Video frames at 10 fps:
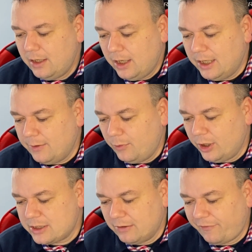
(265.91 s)
It
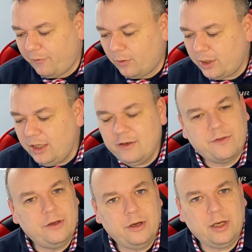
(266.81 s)
works out to
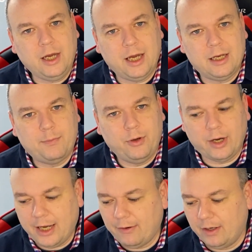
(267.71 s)
£14.38 per
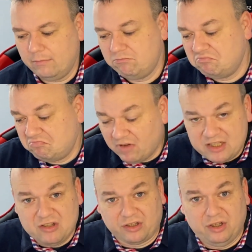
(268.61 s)
hour.
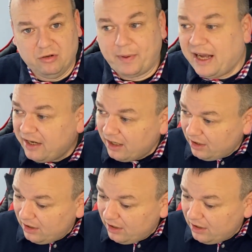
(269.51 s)
That's not too bad.